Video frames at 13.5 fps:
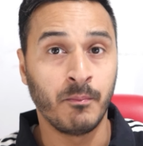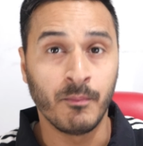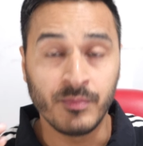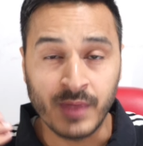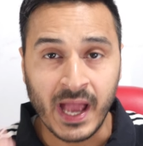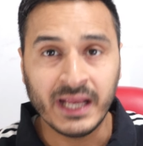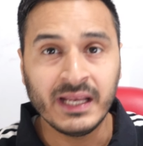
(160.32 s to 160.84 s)

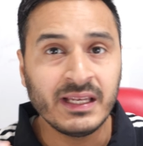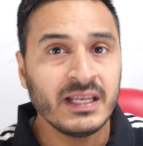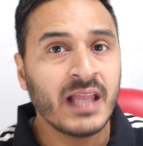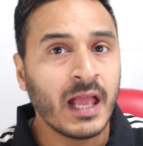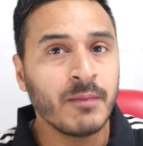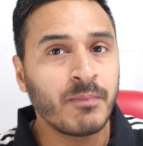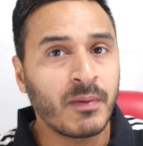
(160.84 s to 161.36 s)

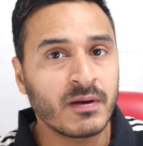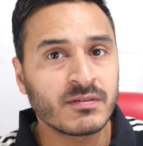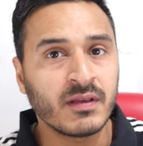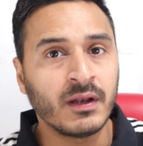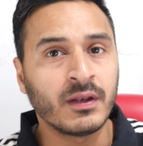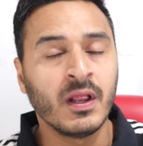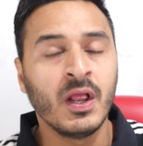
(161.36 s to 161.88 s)

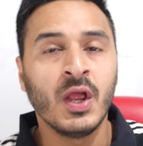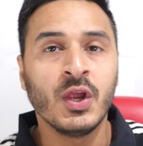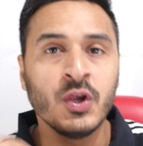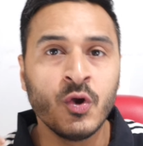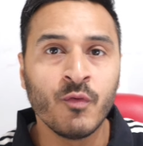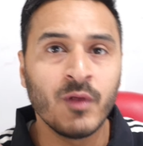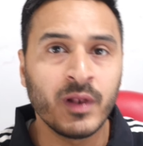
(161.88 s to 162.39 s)
99%
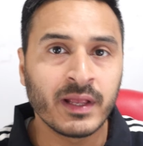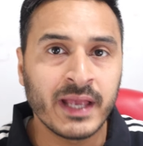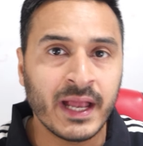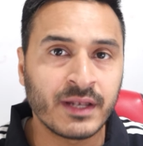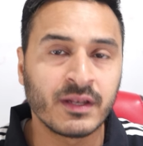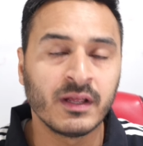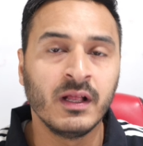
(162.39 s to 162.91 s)
you will
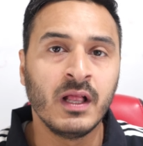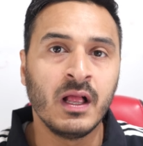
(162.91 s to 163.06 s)
get